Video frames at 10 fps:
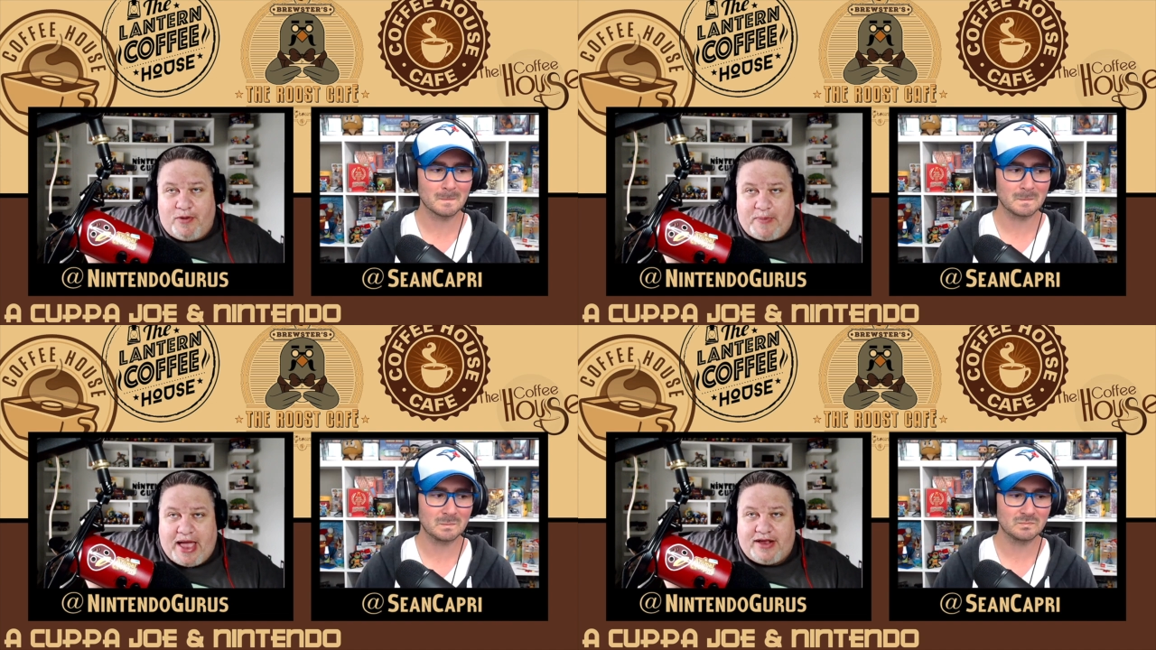
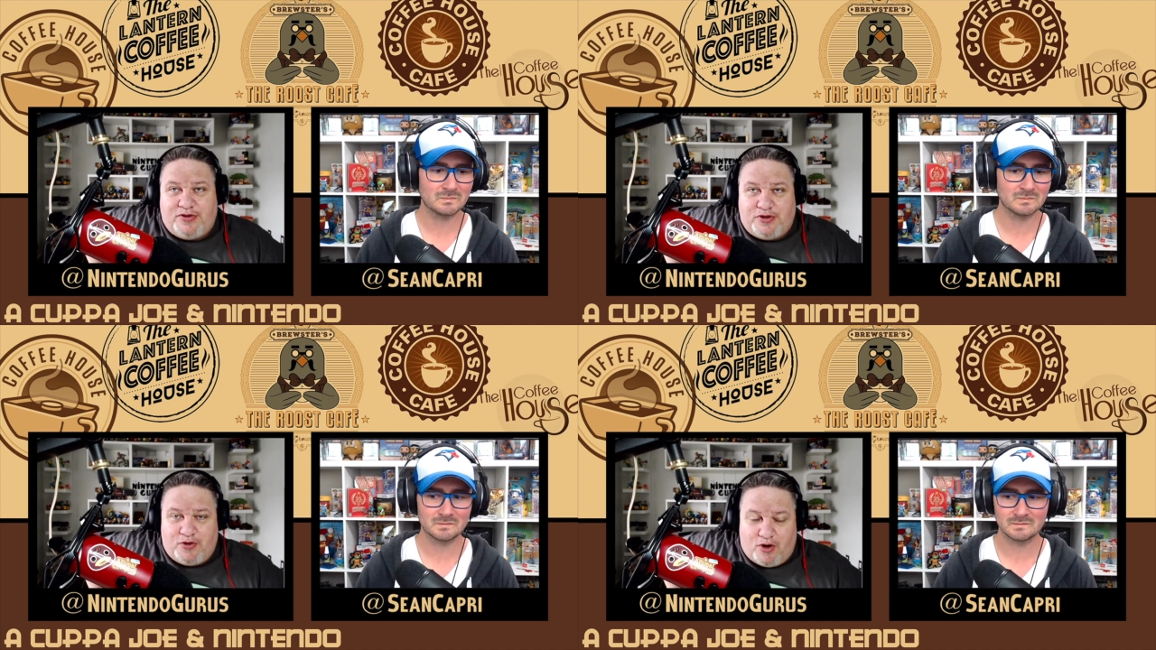Speaker 1: back
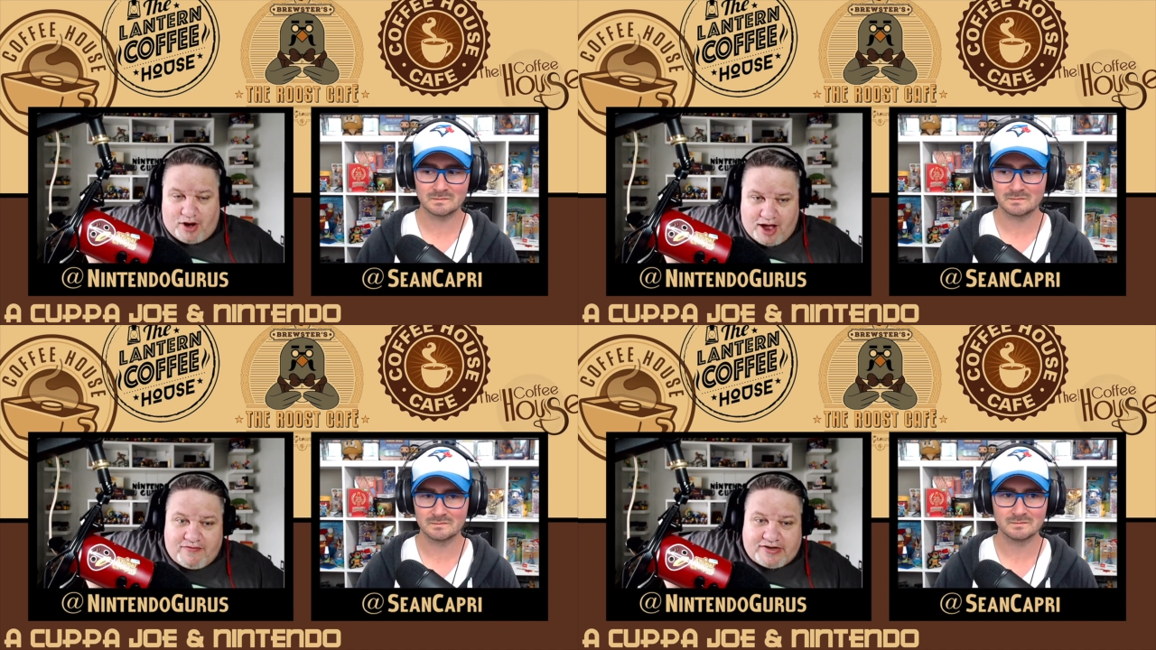to our
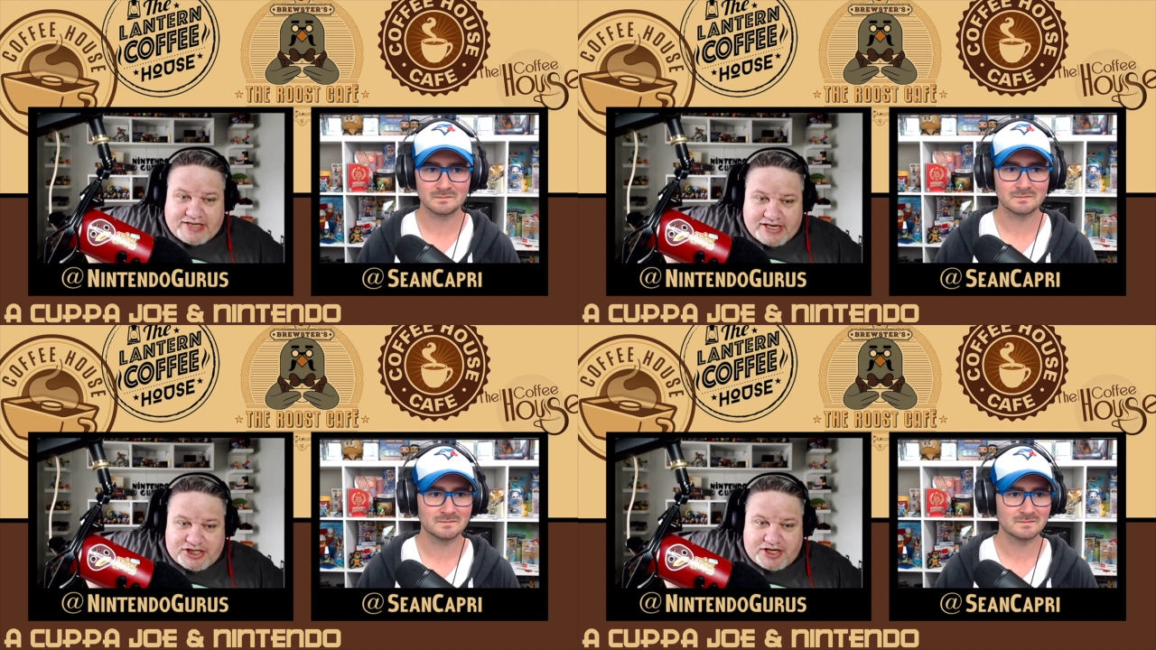
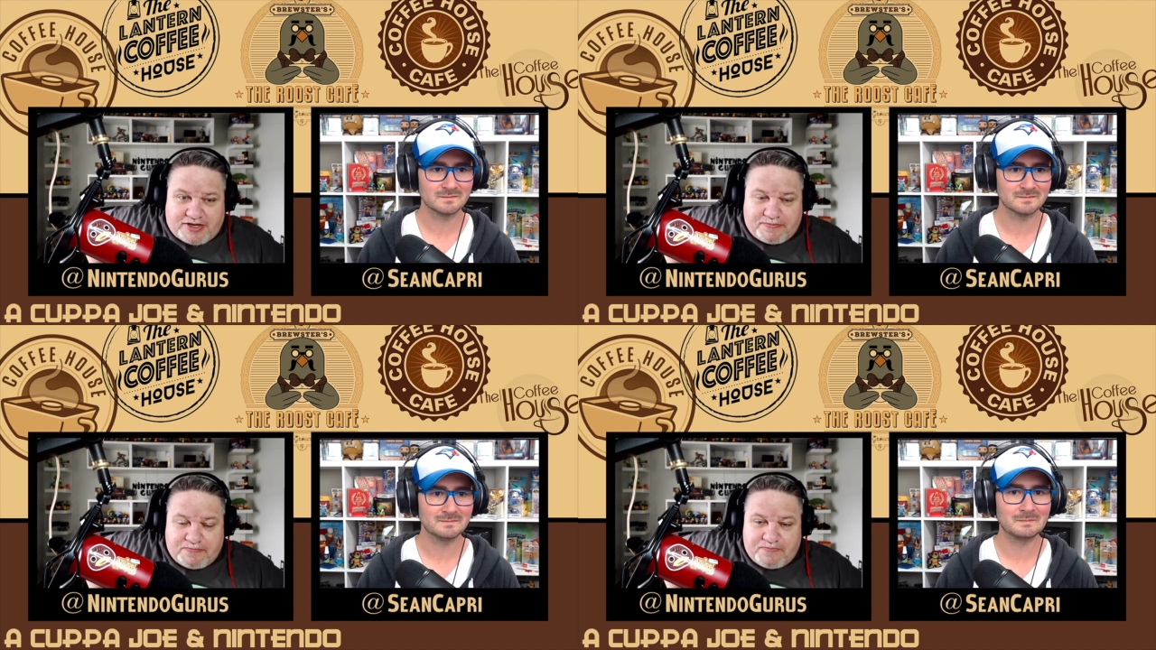
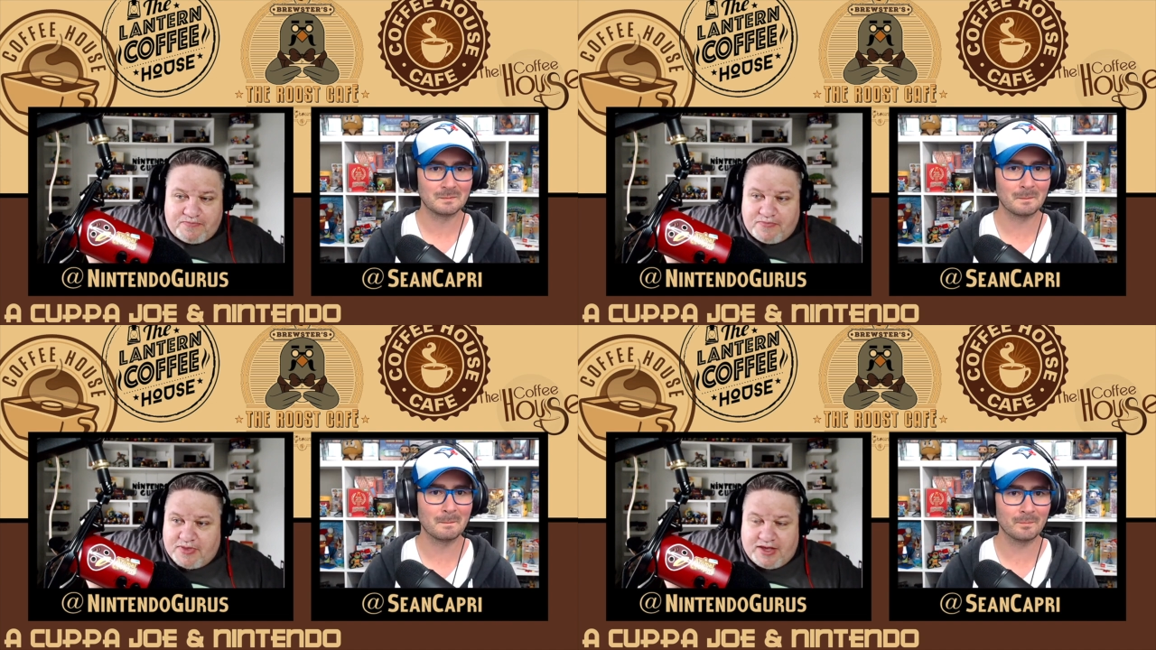conversation
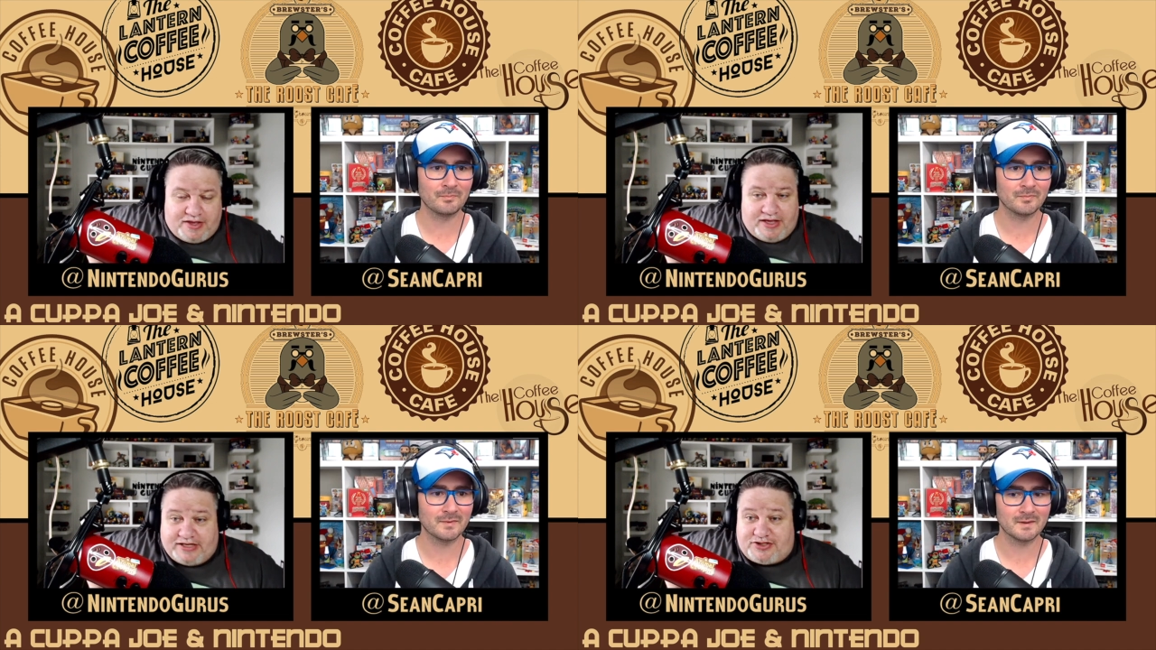Mm-hmm. It's